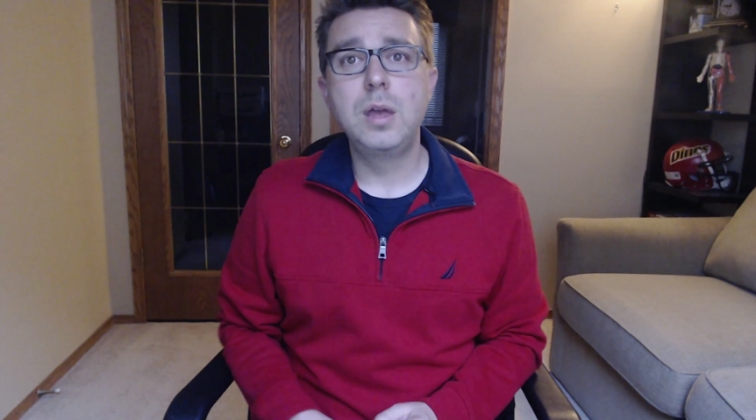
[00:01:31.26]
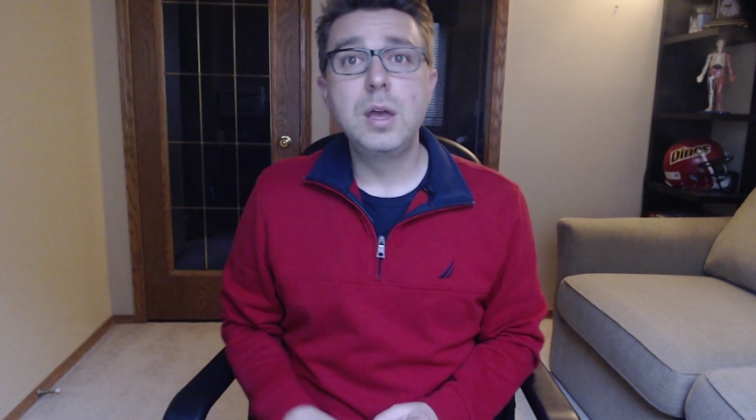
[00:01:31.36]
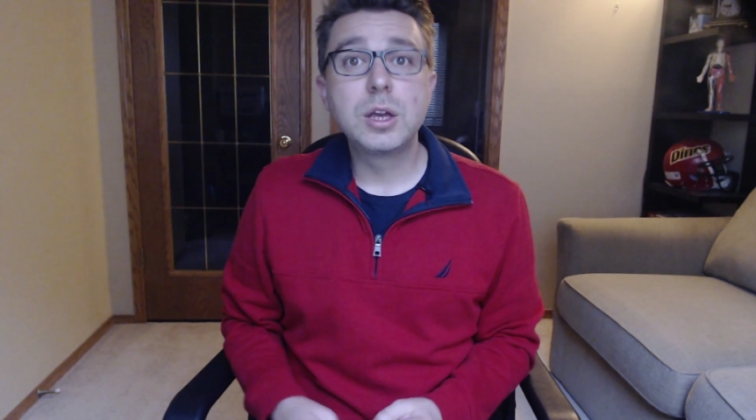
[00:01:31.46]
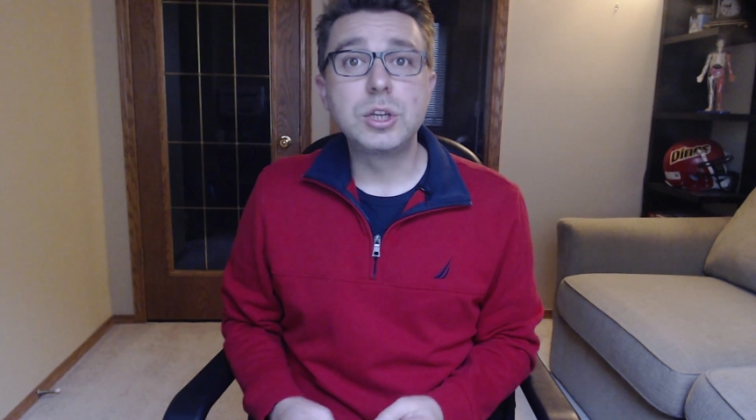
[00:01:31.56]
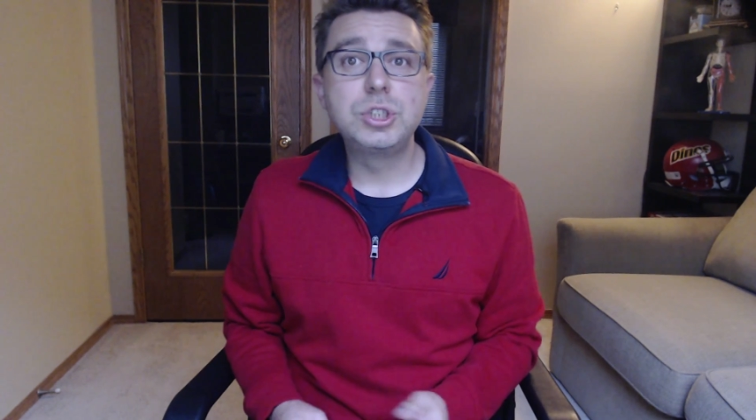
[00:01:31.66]

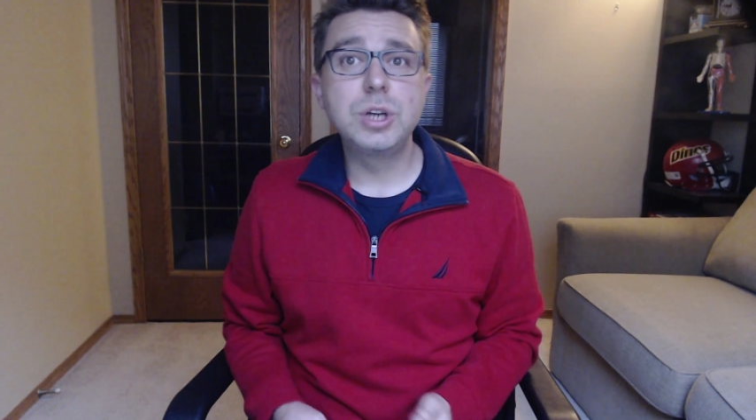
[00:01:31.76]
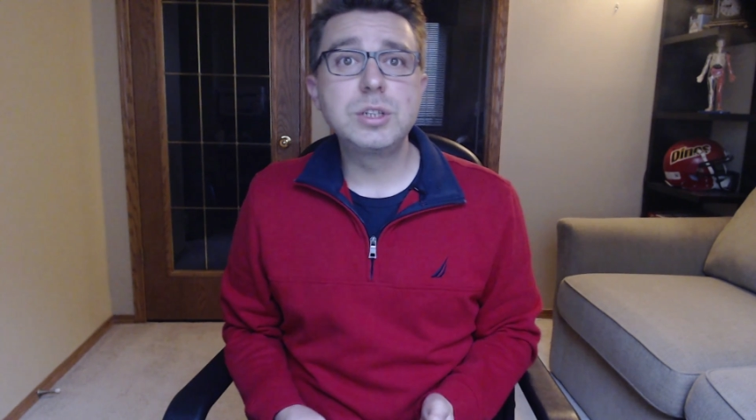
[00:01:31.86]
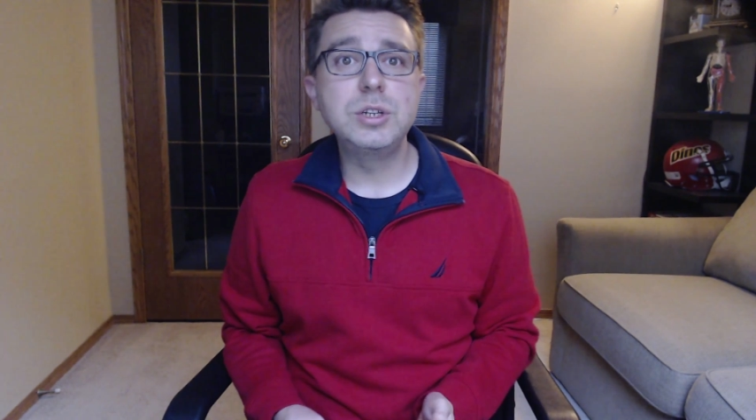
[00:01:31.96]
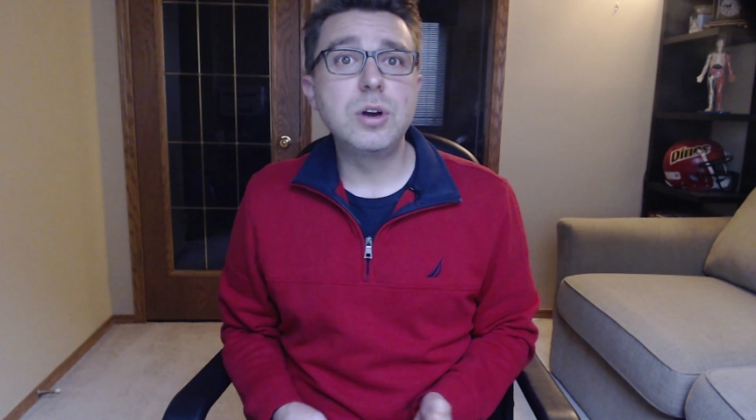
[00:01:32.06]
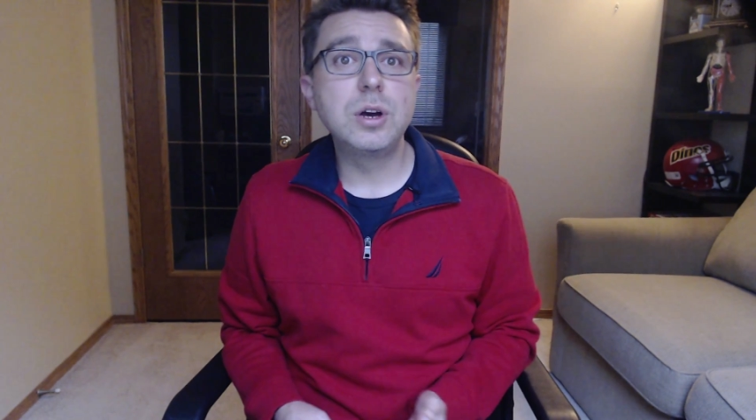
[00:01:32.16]
Tkachuk
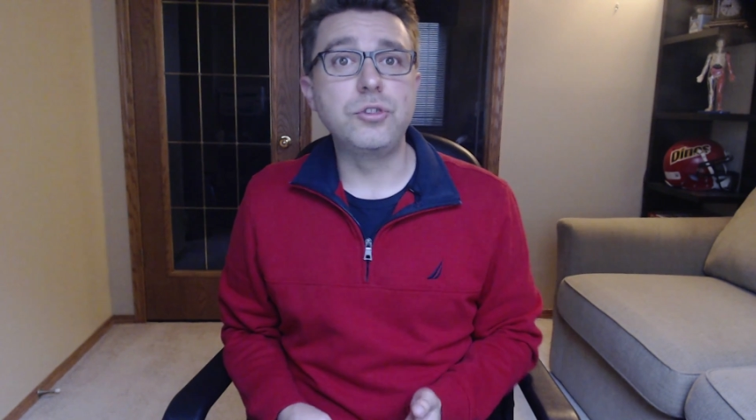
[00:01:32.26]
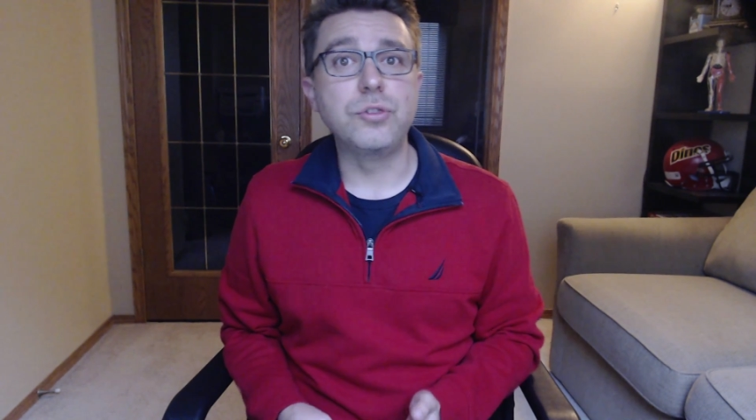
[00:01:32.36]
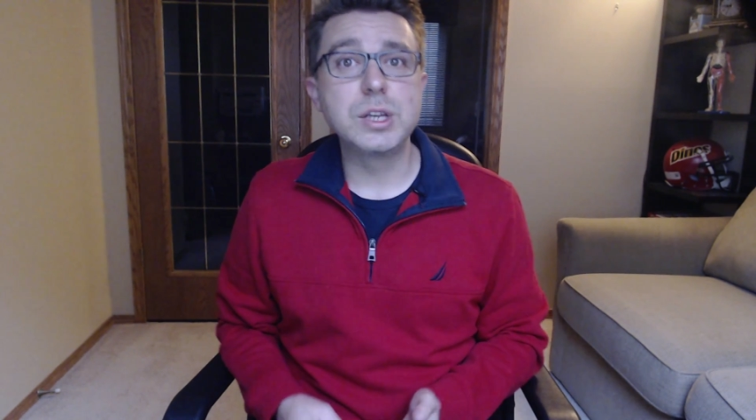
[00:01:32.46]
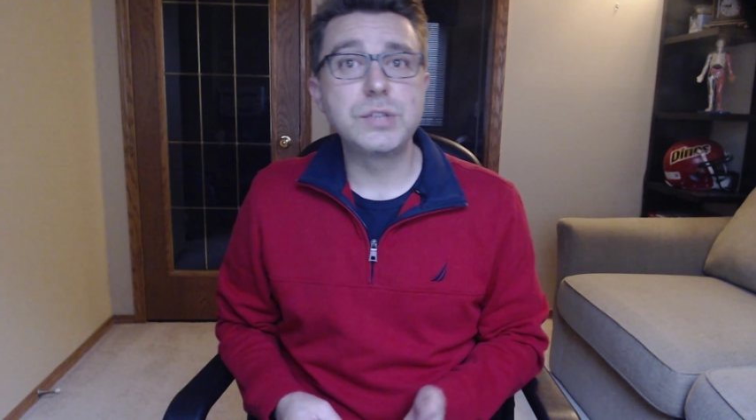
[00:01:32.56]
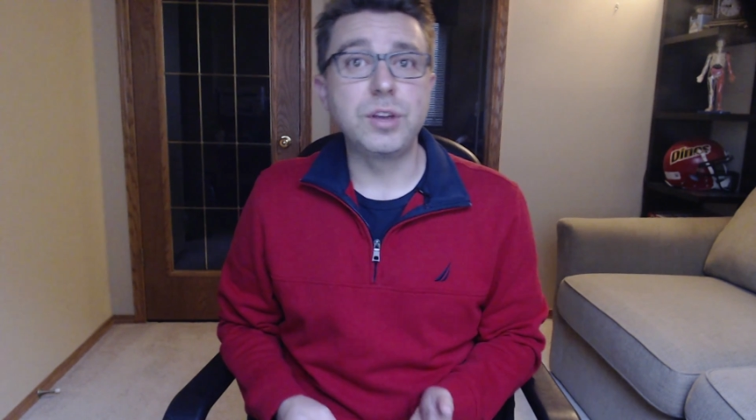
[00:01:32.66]
did not
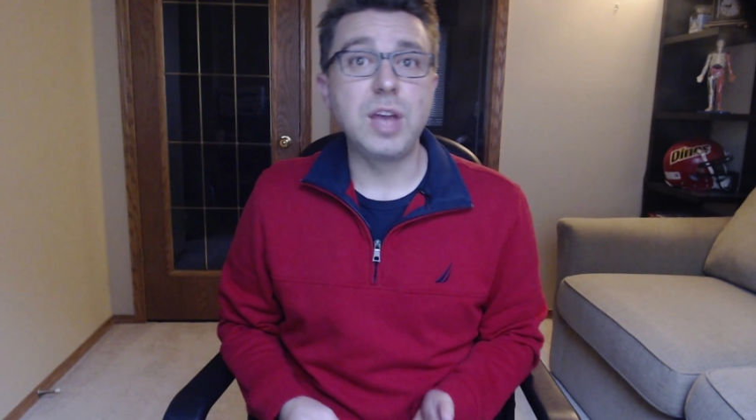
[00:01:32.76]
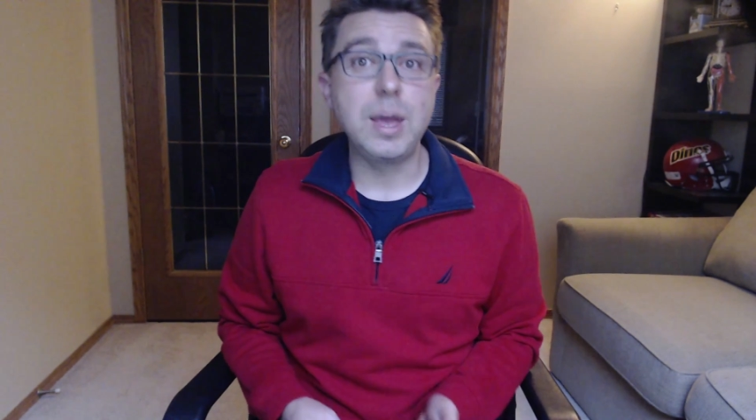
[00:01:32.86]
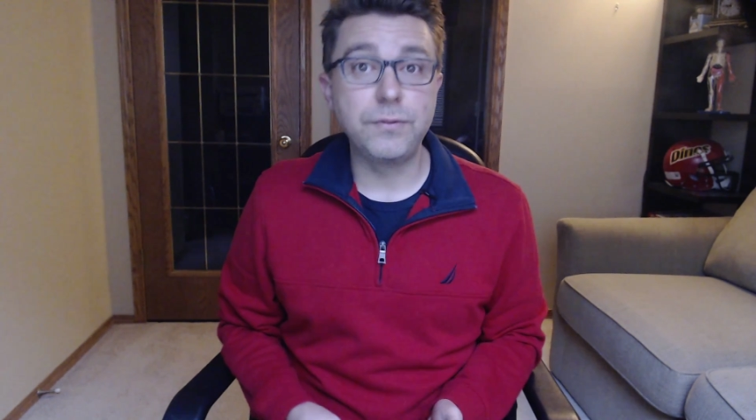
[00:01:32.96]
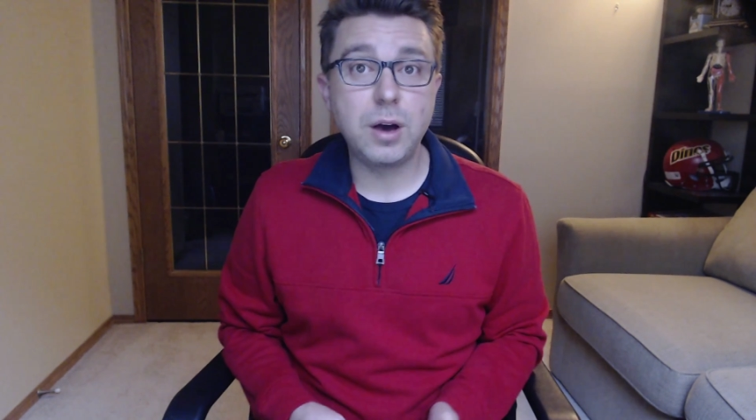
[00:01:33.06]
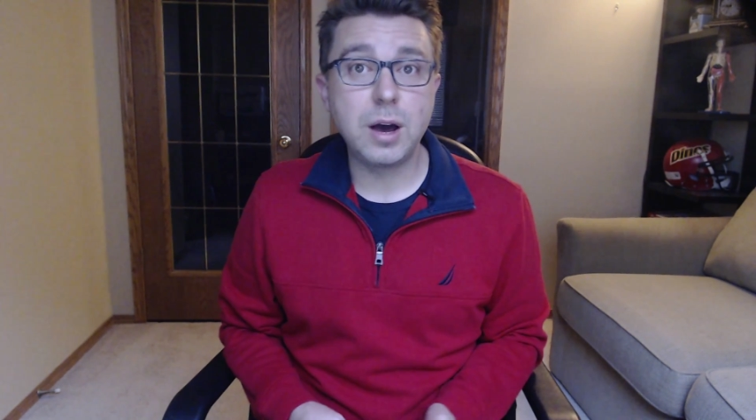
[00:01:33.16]
dress for Game
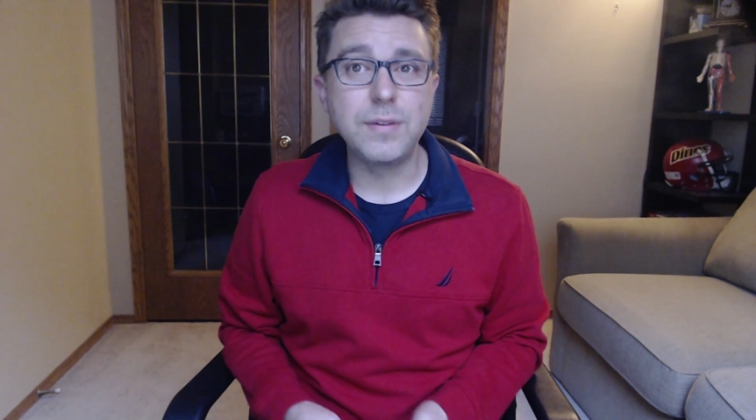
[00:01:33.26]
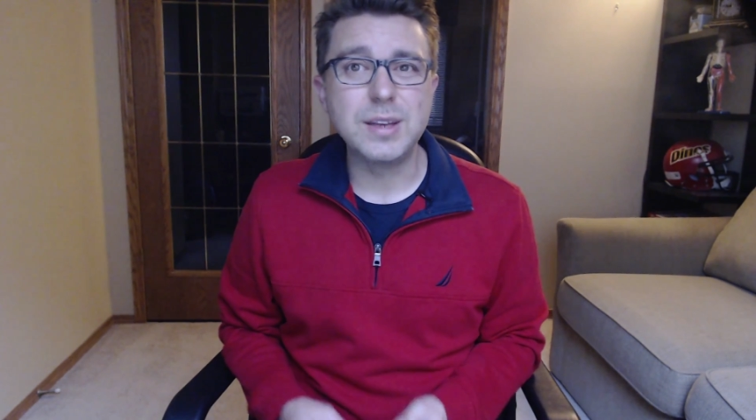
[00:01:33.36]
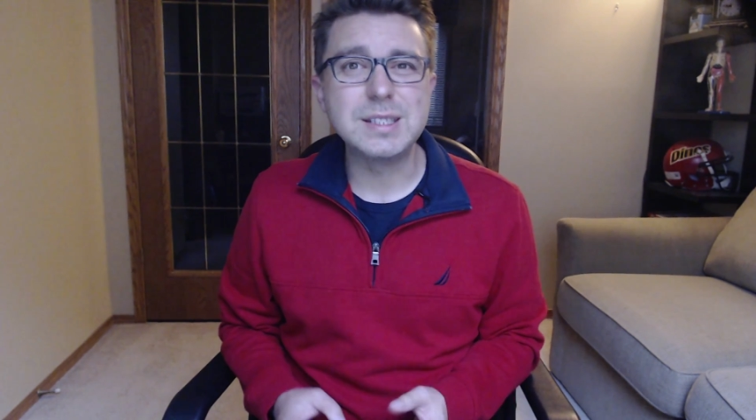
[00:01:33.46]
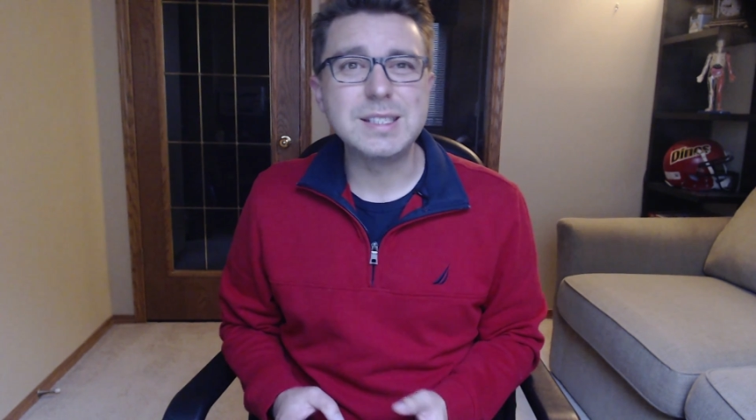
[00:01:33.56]
5 as his